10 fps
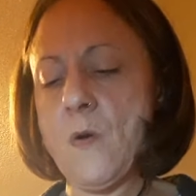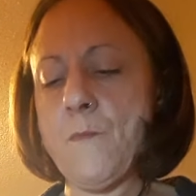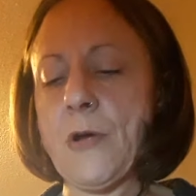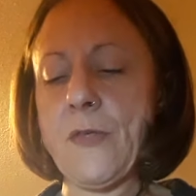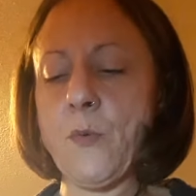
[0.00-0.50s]

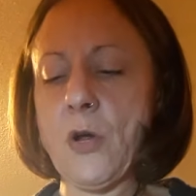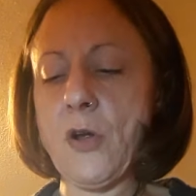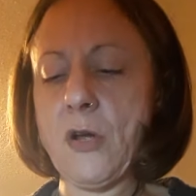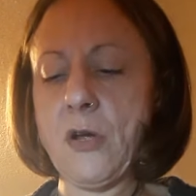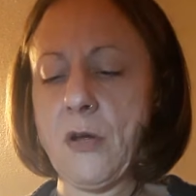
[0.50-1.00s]
Breath
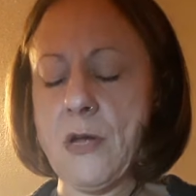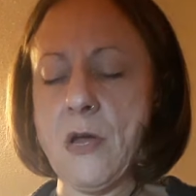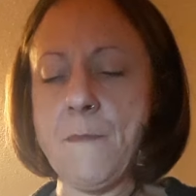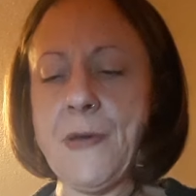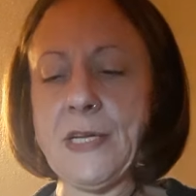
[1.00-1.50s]
work.
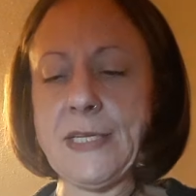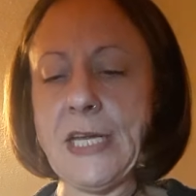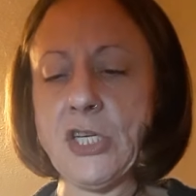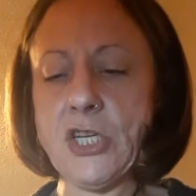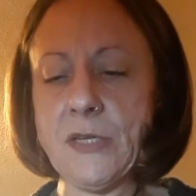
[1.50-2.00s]

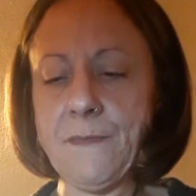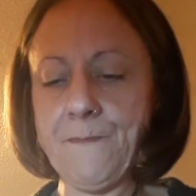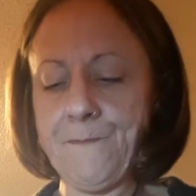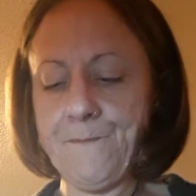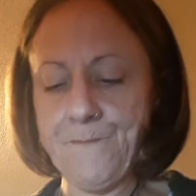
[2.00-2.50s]
Meditation,
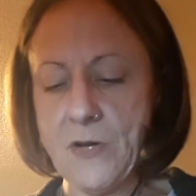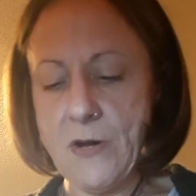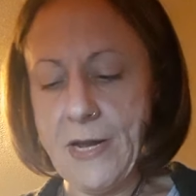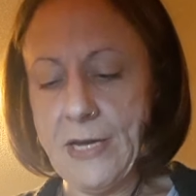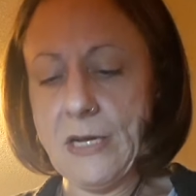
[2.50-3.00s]
all
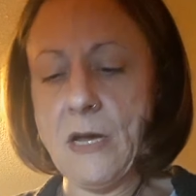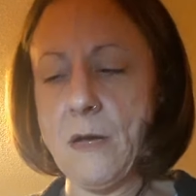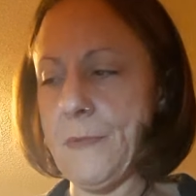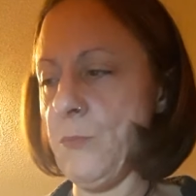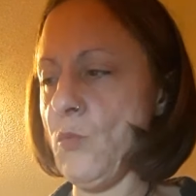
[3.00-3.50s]
right,
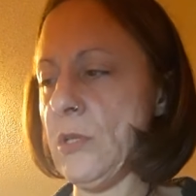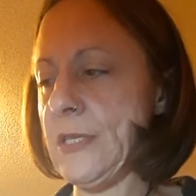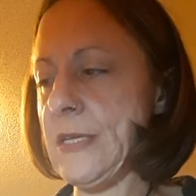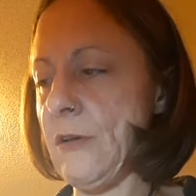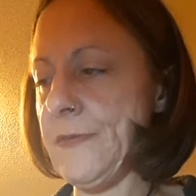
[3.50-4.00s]
calming
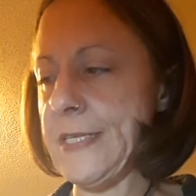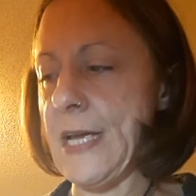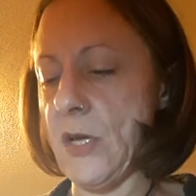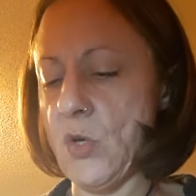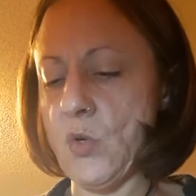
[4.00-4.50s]
oneself
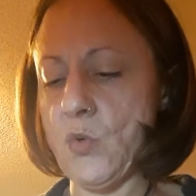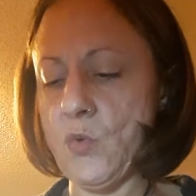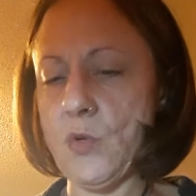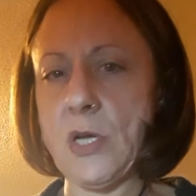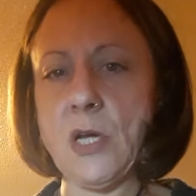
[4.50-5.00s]

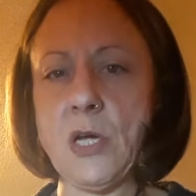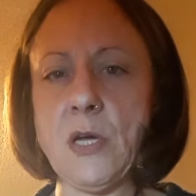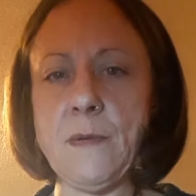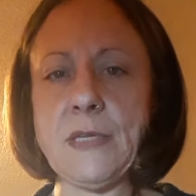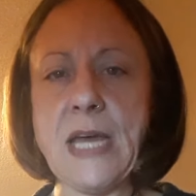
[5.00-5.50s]

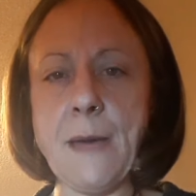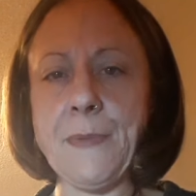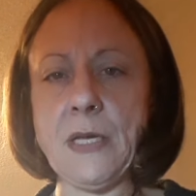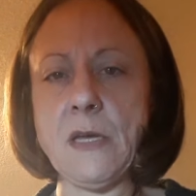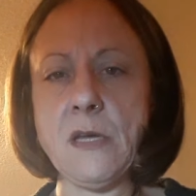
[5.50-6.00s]
down,
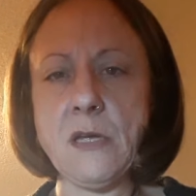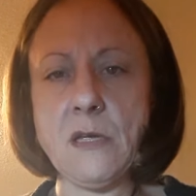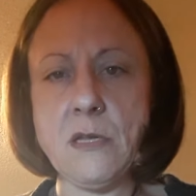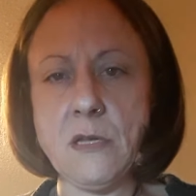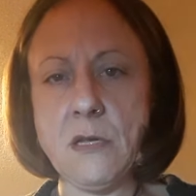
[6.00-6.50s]
tapping
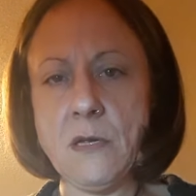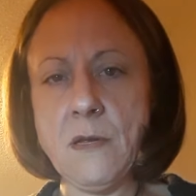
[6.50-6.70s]
in,